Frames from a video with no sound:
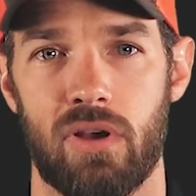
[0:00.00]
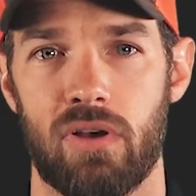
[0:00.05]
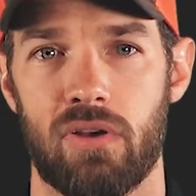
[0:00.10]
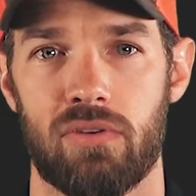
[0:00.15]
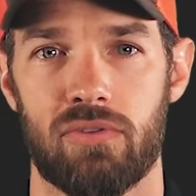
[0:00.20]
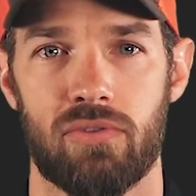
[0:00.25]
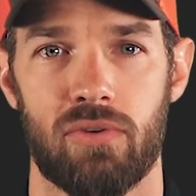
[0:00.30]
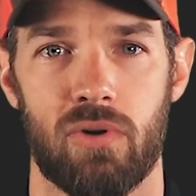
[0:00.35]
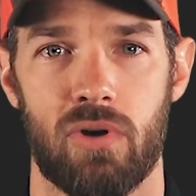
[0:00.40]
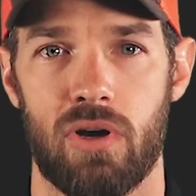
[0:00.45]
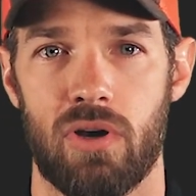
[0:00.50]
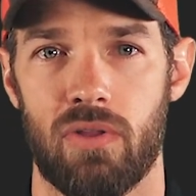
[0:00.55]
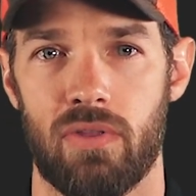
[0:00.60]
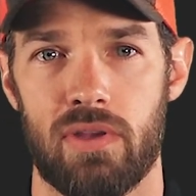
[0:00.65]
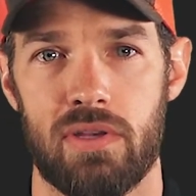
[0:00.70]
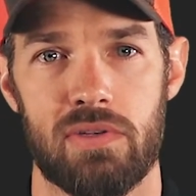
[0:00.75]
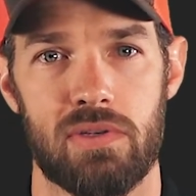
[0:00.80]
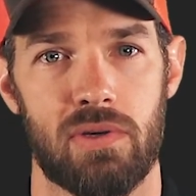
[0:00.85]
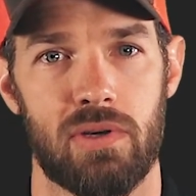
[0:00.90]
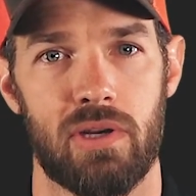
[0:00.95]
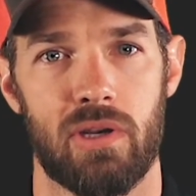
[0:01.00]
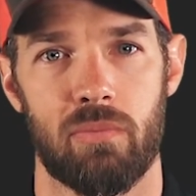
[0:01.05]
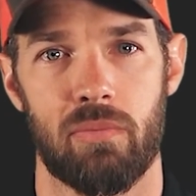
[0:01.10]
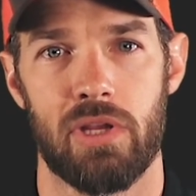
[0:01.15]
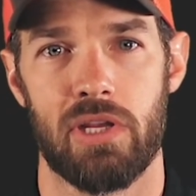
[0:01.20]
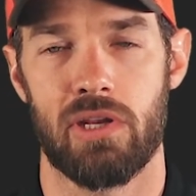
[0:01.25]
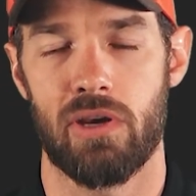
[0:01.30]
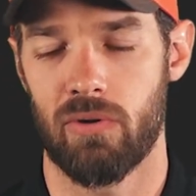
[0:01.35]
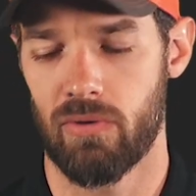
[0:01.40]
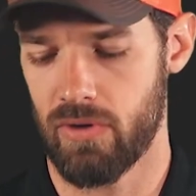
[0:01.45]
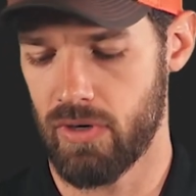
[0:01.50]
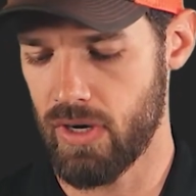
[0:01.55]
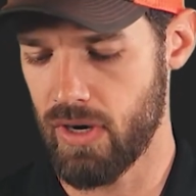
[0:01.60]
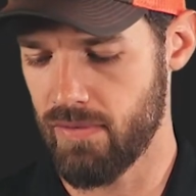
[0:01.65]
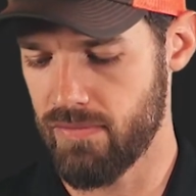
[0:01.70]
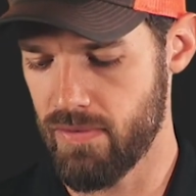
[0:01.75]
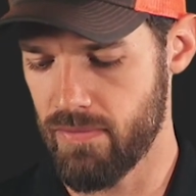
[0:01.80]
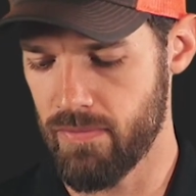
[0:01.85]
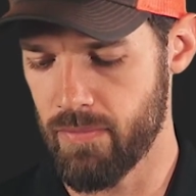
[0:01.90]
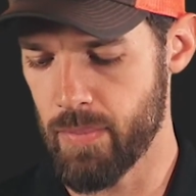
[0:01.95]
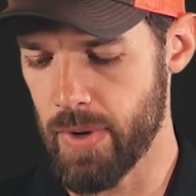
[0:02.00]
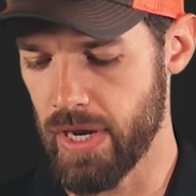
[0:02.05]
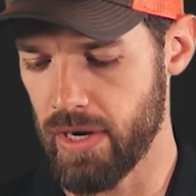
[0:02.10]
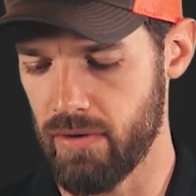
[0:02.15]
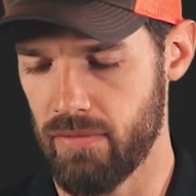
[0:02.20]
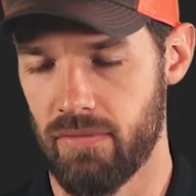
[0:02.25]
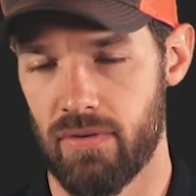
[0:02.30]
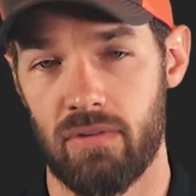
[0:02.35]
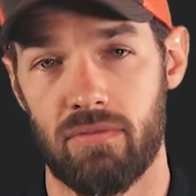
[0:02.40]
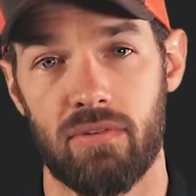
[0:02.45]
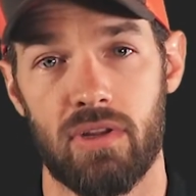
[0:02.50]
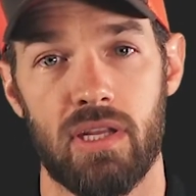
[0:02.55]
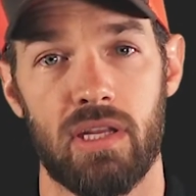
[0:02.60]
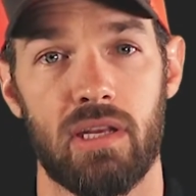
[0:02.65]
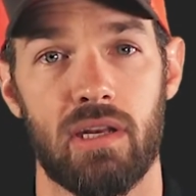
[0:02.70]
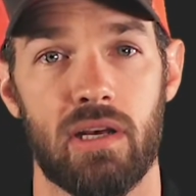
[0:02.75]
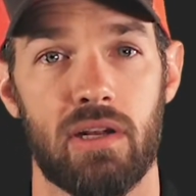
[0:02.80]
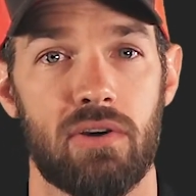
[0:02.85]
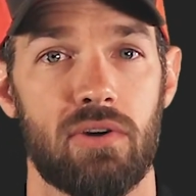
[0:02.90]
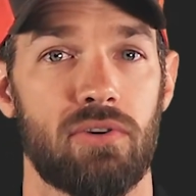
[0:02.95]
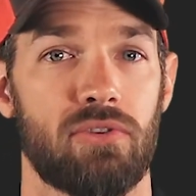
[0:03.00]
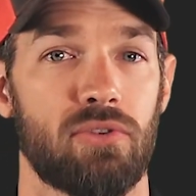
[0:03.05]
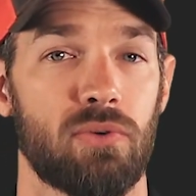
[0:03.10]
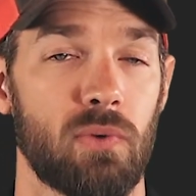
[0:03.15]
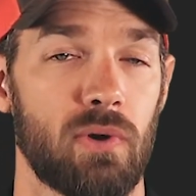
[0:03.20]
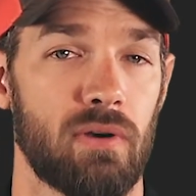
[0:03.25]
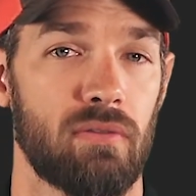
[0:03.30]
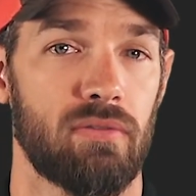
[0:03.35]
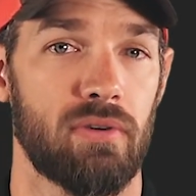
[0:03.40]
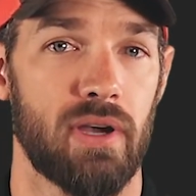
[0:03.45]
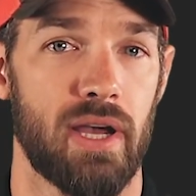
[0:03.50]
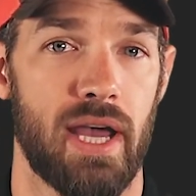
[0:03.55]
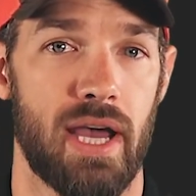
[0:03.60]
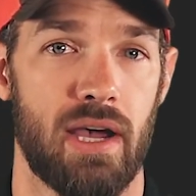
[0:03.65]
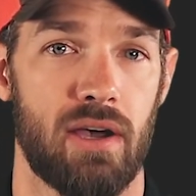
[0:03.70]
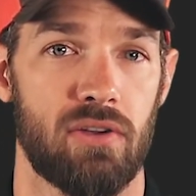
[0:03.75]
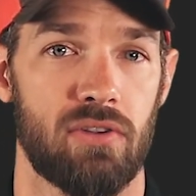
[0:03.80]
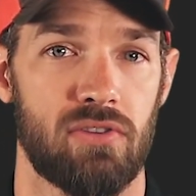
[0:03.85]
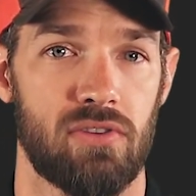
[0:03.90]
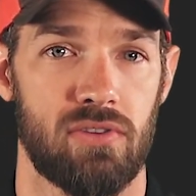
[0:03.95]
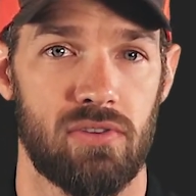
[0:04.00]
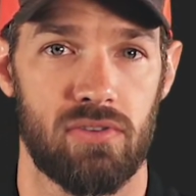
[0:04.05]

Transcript: so all these are going to be going off of about a 1,500 square foot house.